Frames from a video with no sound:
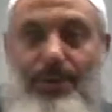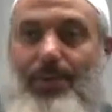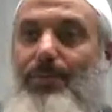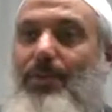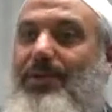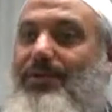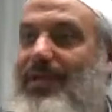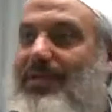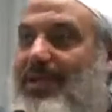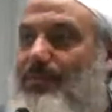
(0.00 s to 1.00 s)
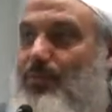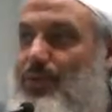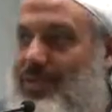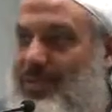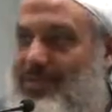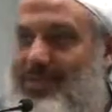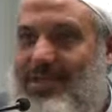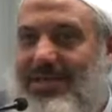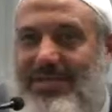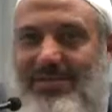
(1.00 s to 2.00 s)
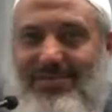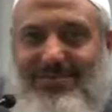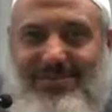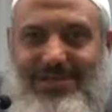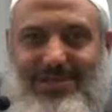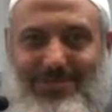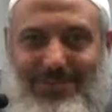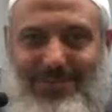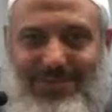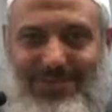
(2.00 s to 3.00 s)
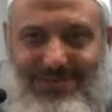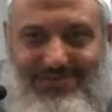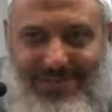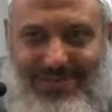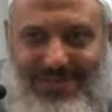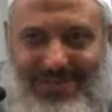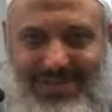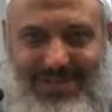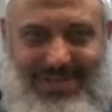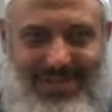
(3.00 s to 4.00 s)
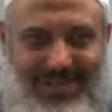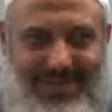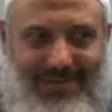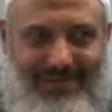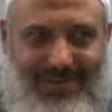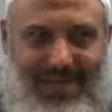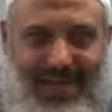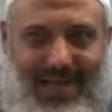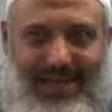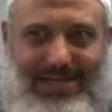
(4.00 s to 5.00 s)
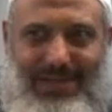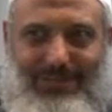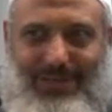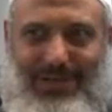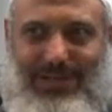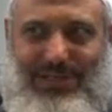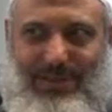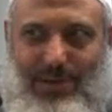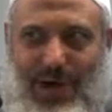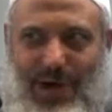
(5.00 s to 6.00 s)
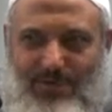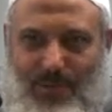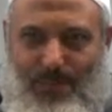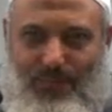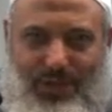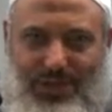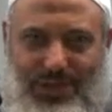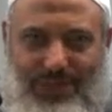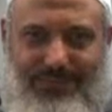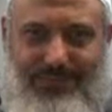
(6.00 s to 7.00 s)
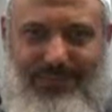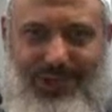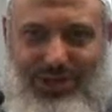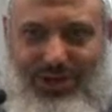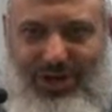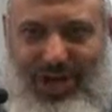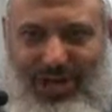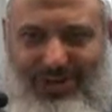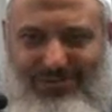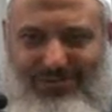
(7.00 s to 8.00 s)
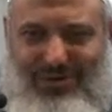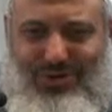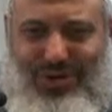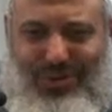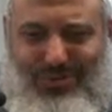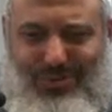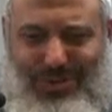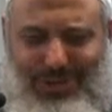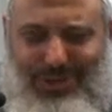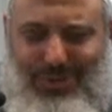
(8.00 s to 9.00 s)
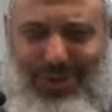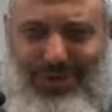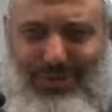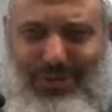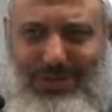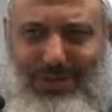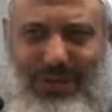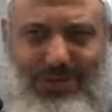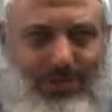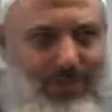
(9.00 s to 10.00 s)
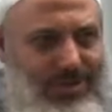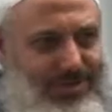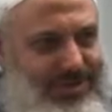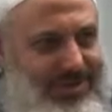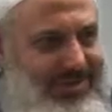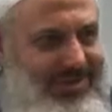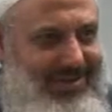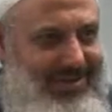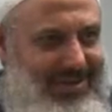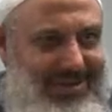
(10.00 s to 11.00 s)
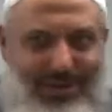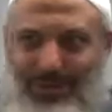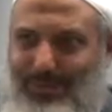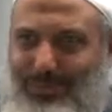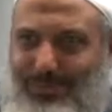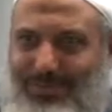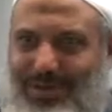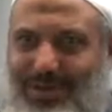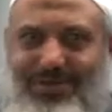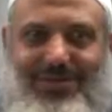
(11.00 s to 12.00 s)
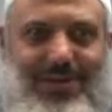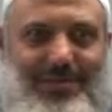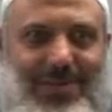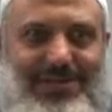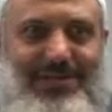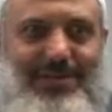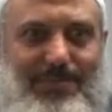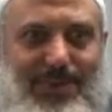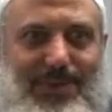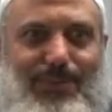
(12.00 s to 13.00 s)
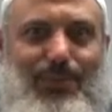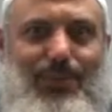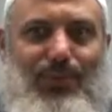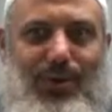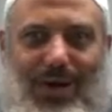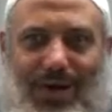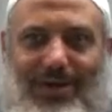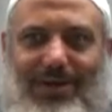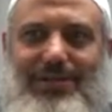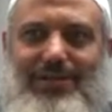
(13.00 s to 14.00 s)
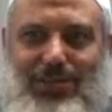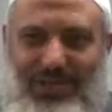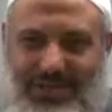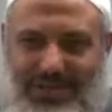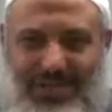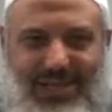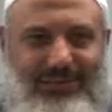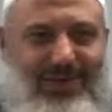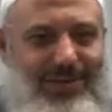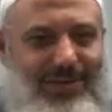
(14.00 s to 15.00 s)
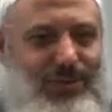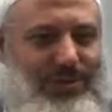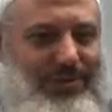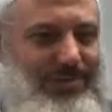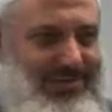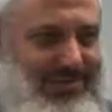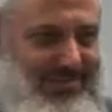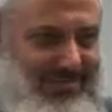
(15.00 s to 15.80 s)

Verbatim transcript: People, they think that Muslims are really you no know, stressed as if it is a, an oppression from the Sharia. You know, you can't do this, you can't do this, you can't do what? No. The best people who are enjoying this life are the Muslims.